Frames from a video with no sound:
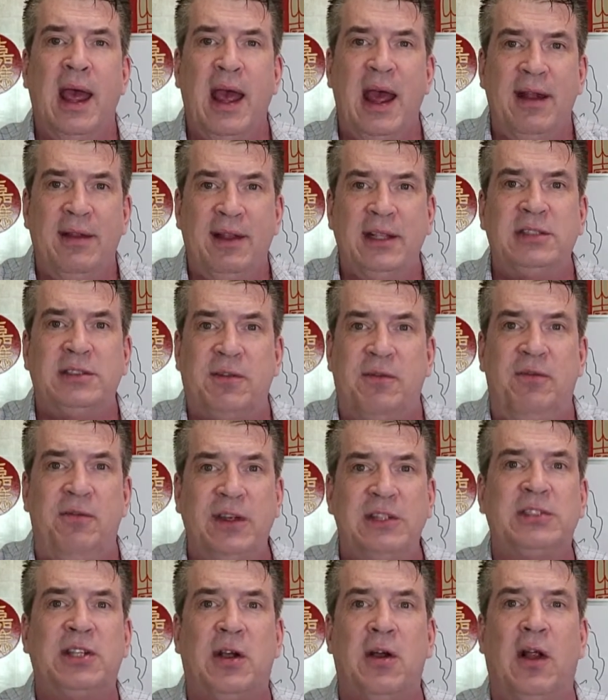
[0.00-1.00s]
And this
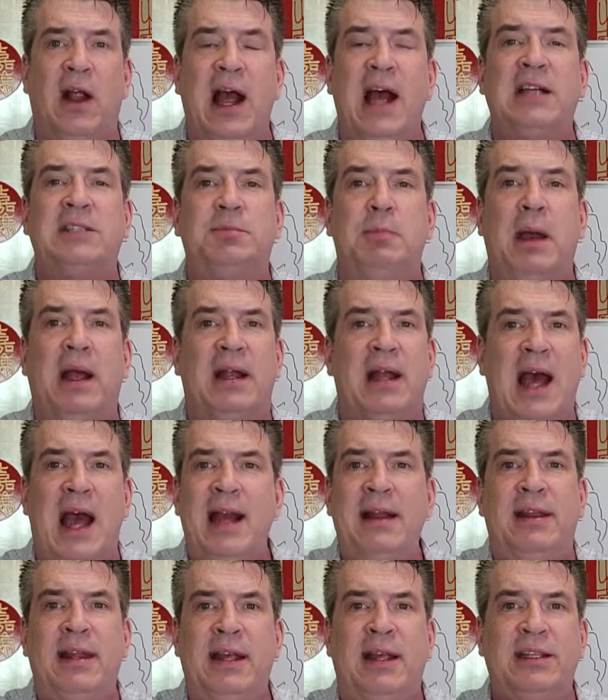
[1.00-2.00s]
physical aspect,
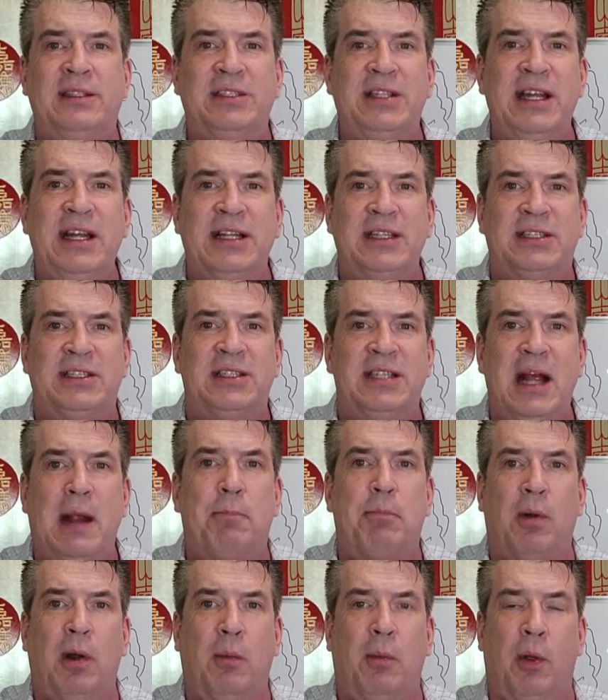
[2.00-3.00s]
I think, is
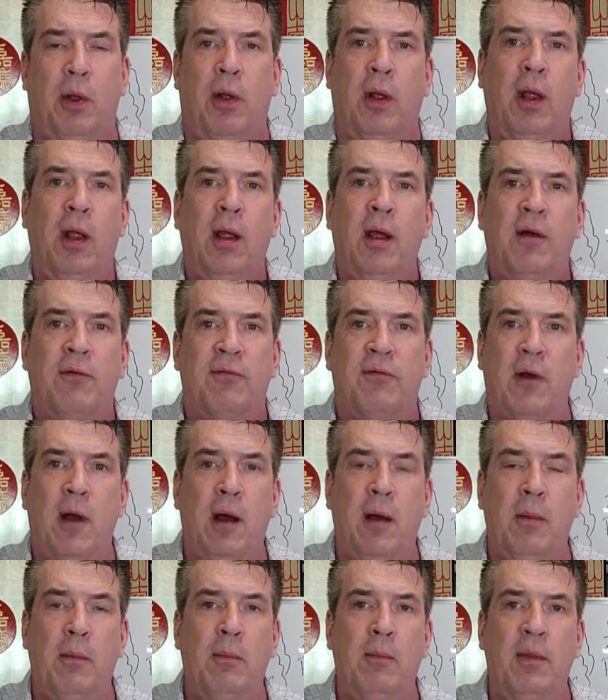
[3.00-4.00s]
inseparable
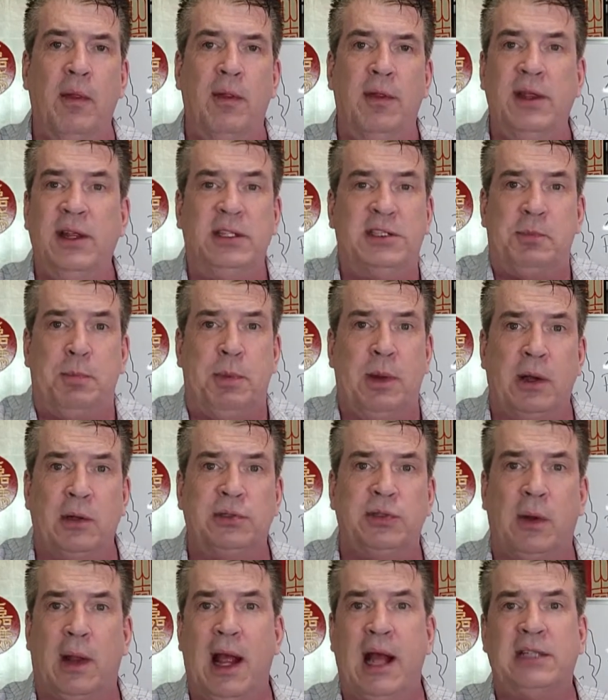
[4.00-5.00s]
from the
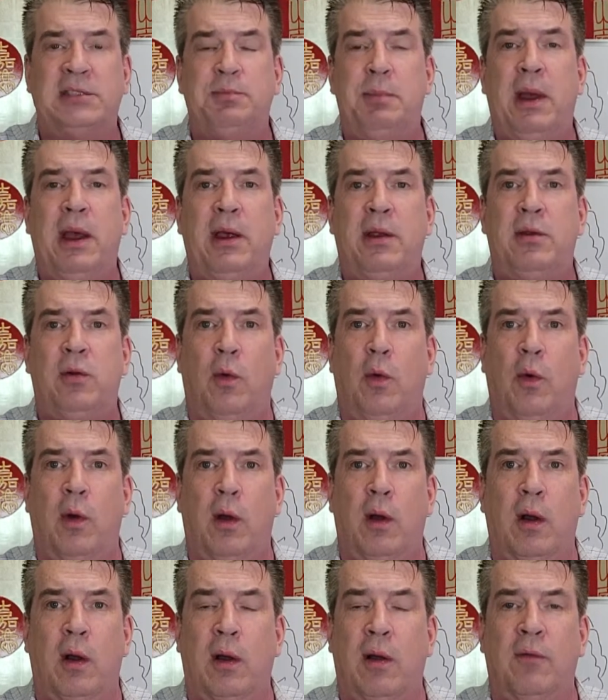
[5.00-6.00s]
spiritual aspect
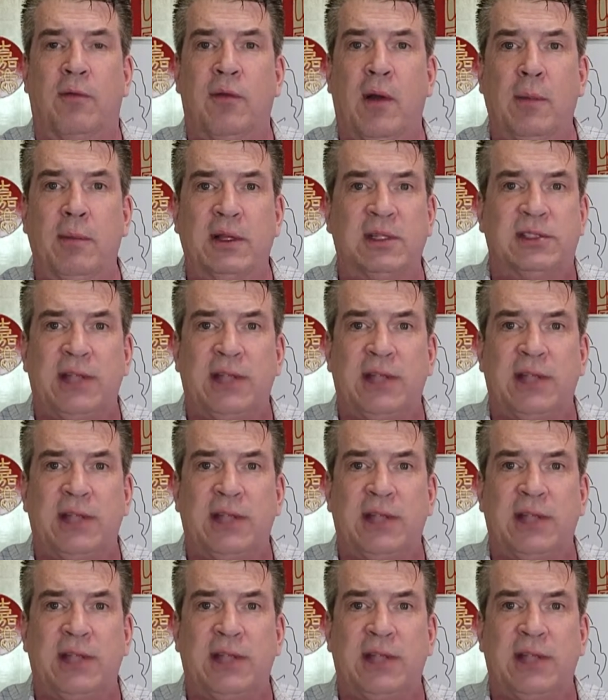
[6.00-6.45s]
or from the